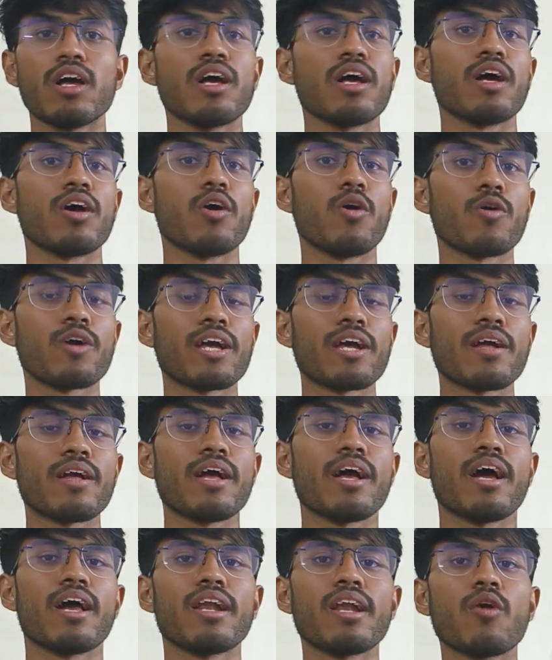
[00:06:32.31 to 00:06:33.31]
Okay,
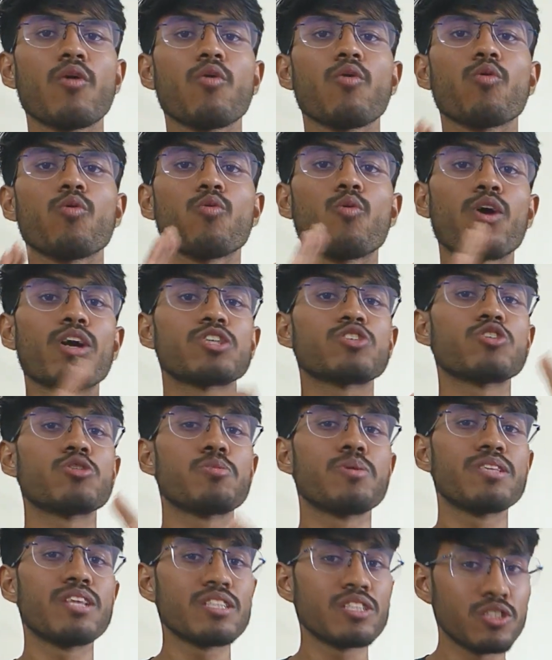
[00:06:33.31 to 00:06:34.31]
now what should be the
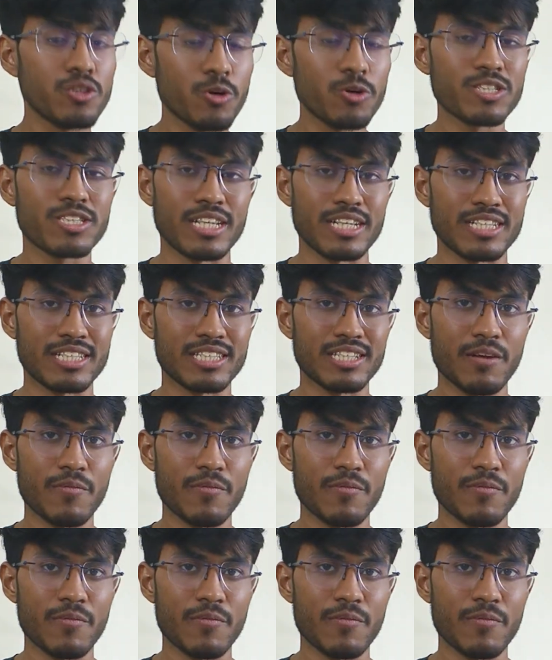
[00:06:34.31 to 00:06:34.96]
sources?